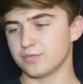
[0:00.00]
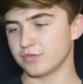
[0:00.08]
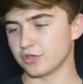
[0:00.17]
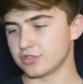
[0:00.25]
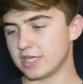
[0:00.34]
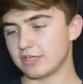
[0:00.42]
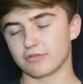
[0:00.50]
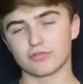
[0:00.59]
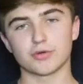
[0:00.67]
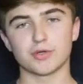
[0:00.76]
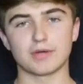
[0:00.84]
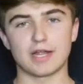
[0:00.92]
They're standard
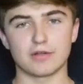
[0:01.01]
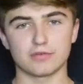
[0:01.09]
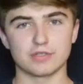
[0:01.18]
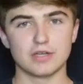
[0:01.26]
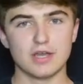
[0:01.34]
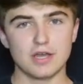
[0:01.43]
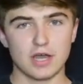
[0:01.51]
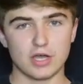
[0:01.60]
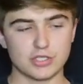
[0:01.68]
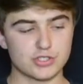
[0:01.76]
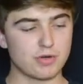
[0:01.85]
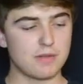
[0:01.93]
30-round
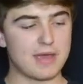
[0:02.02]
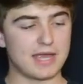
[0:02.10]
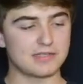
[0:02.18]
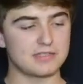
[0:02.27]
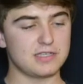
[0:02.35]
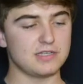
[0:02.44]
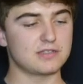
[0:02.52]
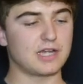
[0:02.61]
straight magazines.